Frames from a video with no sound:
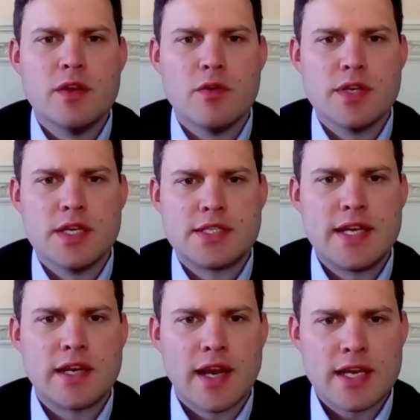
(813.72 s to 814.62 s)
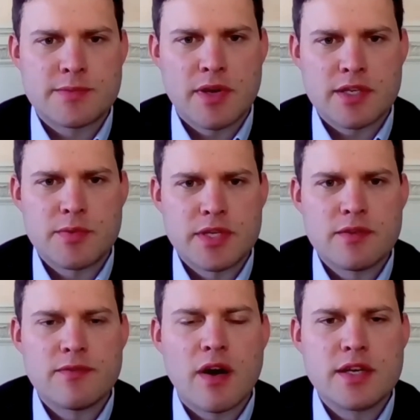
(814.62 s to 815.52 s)
as legal experts, we
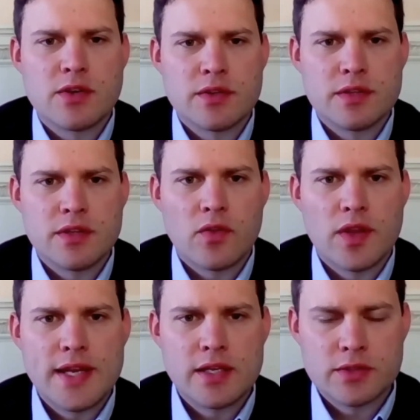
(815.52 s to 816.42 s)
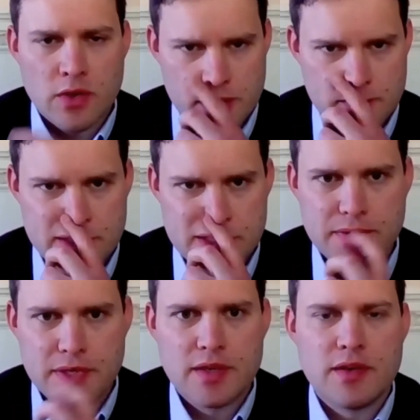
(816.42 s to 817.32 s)
can advise on the legal documents,
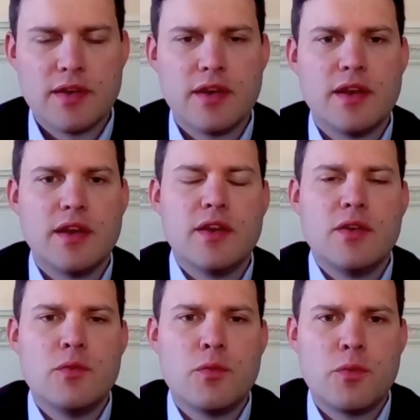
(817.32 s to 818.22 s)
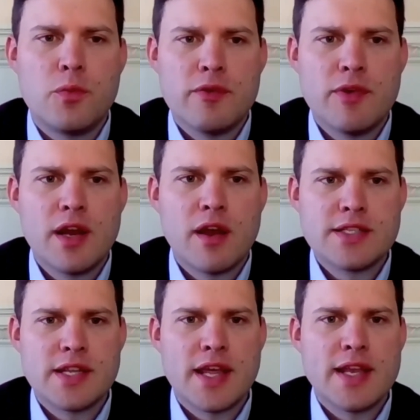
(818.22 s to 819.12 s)
but we
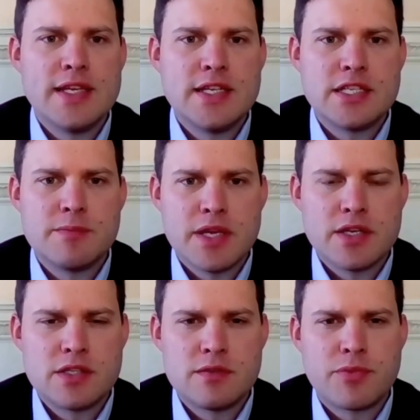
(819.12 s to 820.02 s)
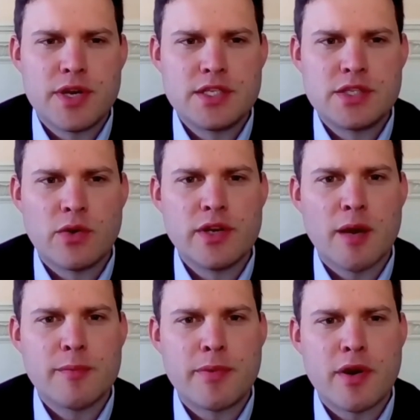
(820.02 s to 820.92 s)
realised that there needed to be a pretty joined
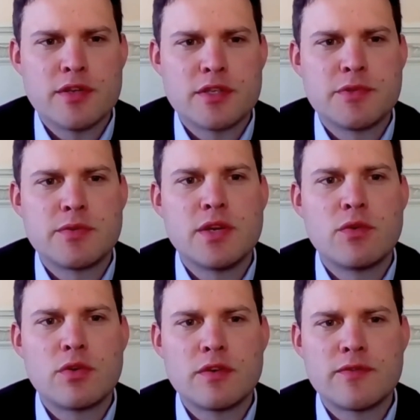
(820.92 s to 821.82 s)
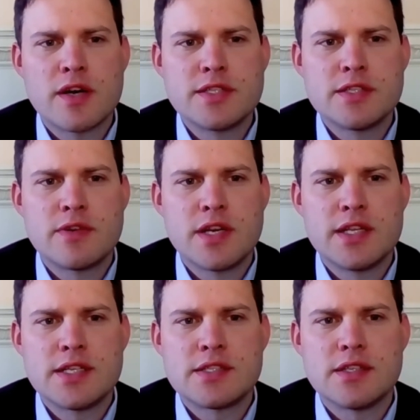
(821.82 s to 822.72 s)
up approach between all advisors, really,
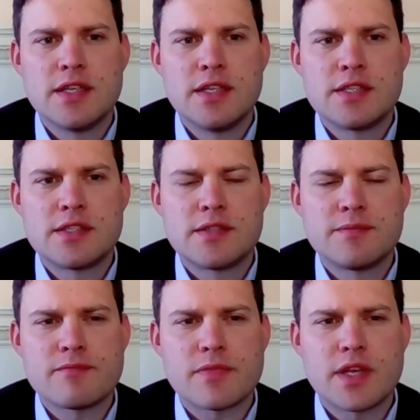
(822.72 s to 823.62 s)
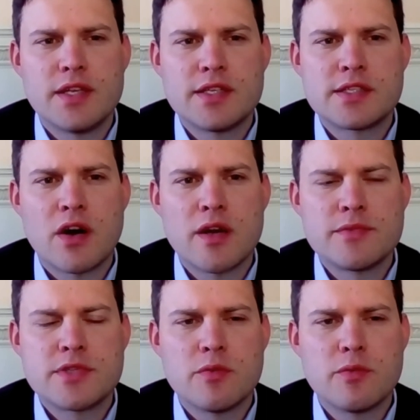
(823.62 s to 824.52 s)
in this
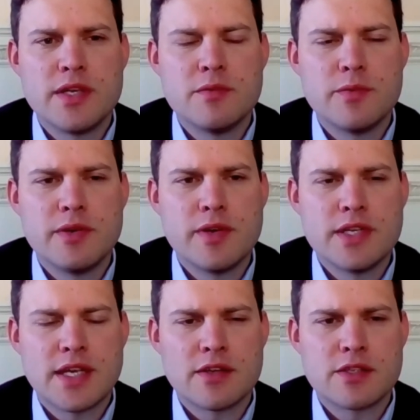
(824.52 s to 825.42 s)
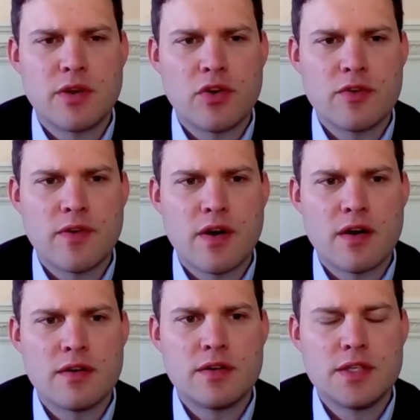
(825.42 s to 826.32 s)
time. So we reached out to a lot of
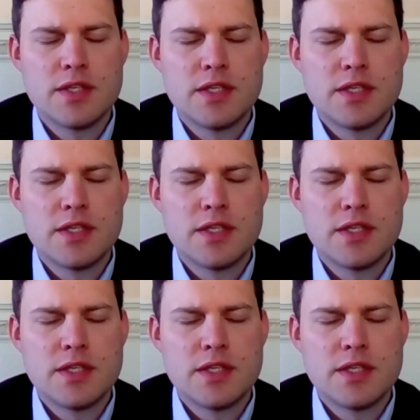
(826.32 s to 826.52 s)
our